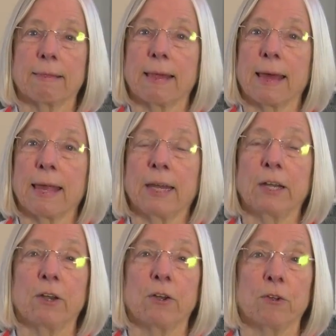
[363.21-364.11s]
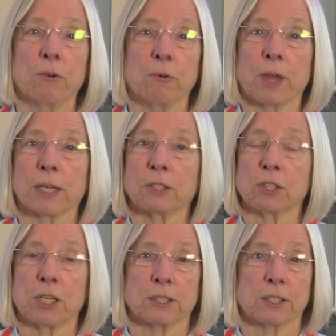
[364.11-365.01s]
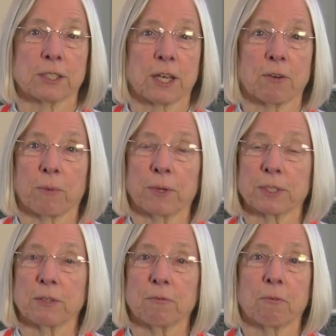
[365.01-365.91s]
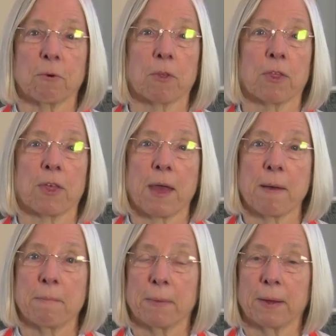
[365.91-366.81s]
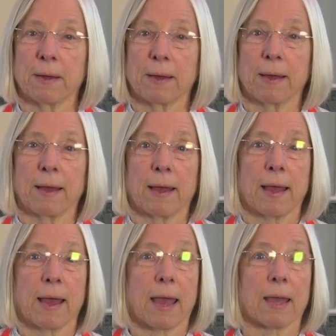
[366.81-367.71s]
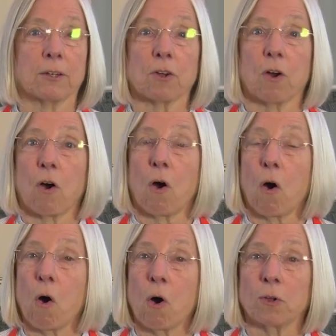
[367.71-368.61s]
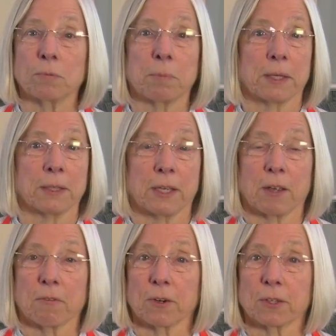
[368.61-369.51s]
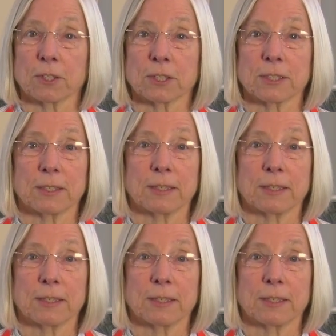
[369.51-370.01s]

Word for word: They knew that Jesus had risen for them and all believers.